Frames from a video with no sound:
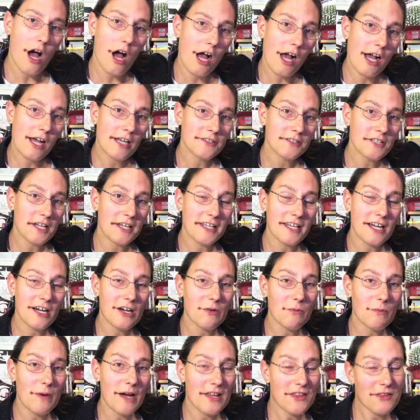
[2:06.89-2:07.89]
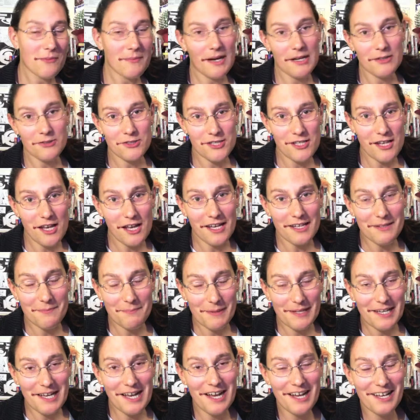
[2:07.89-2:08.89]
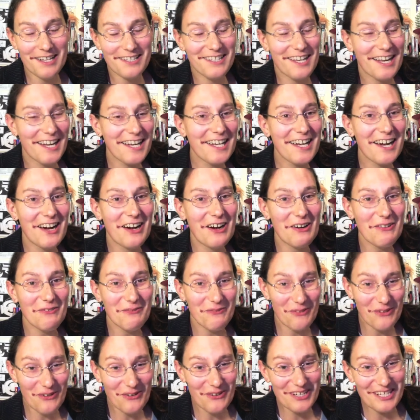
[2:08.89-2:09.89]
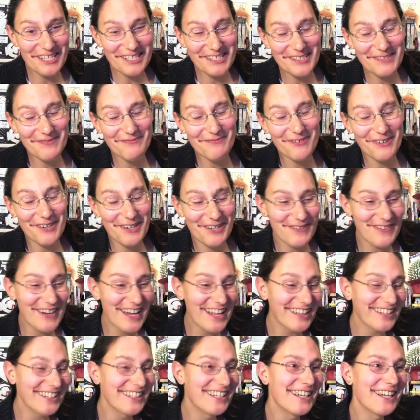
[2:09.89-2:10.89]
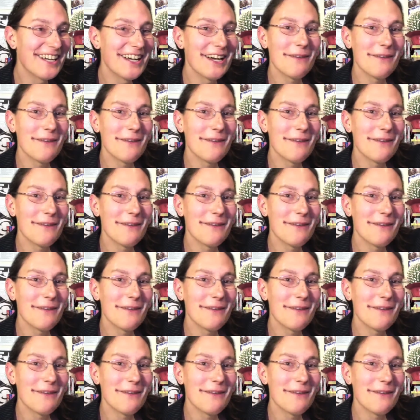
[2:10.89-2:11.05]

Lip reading: And I can't wear them outside because I can't walk in them very well.